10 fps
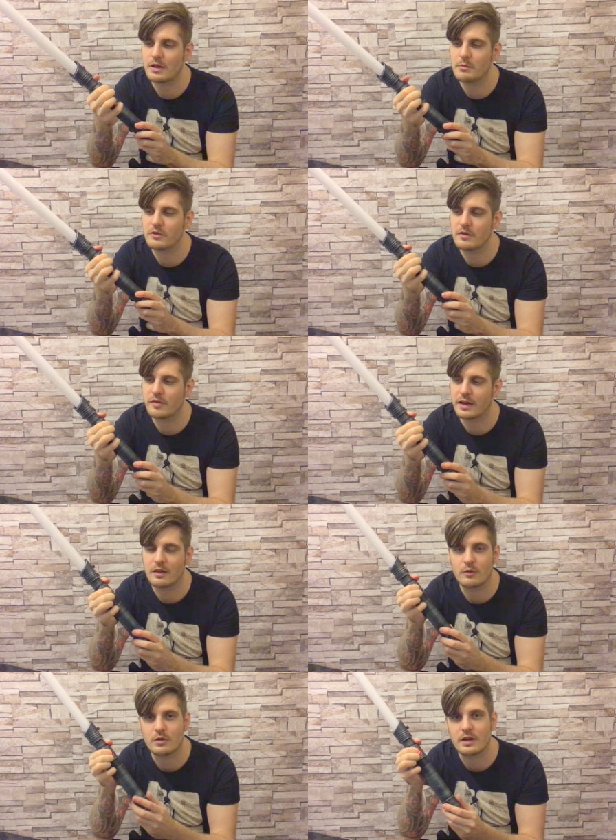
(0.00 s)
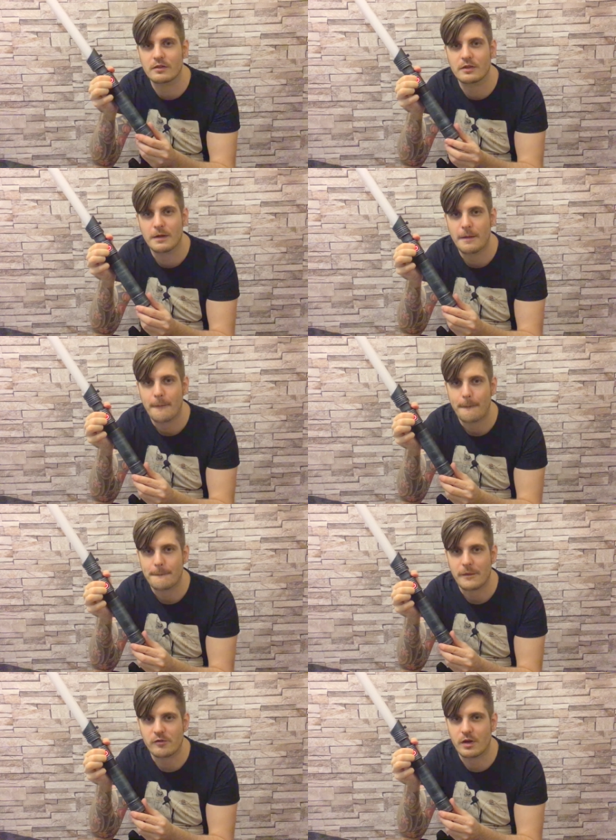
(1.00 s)
Let me see if I can do that.
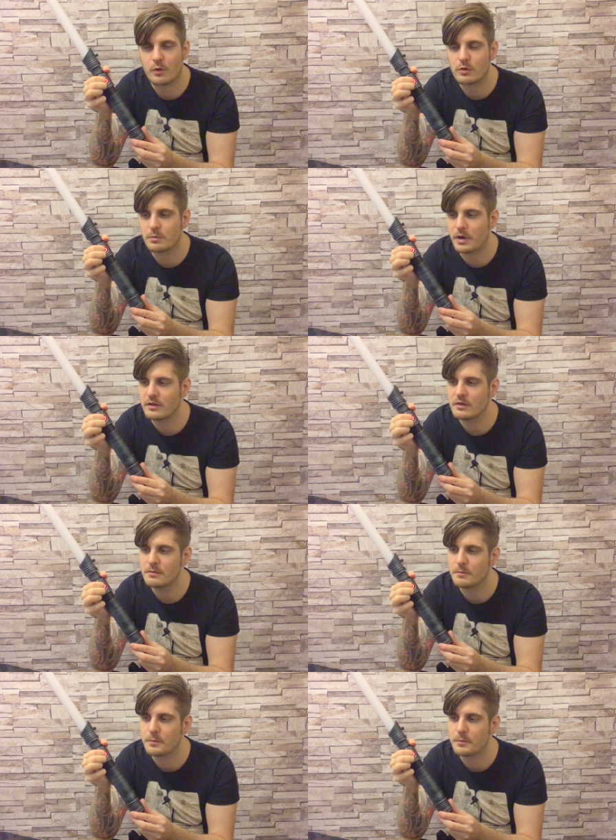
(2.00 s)
If I hold the button.